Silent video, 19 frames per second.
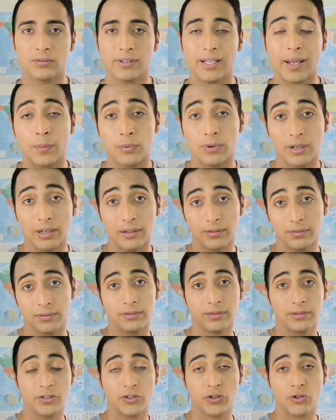That would
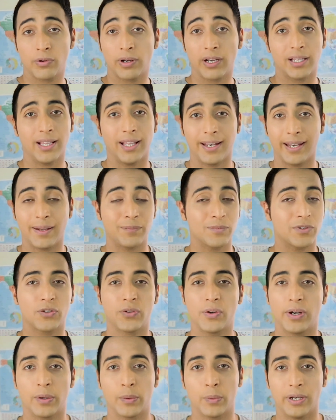trigger that name
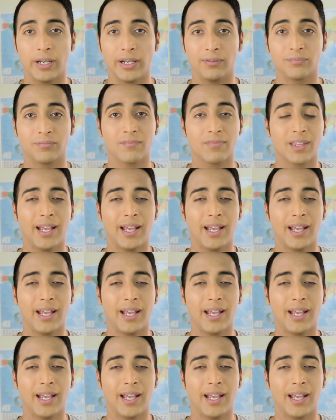straight away.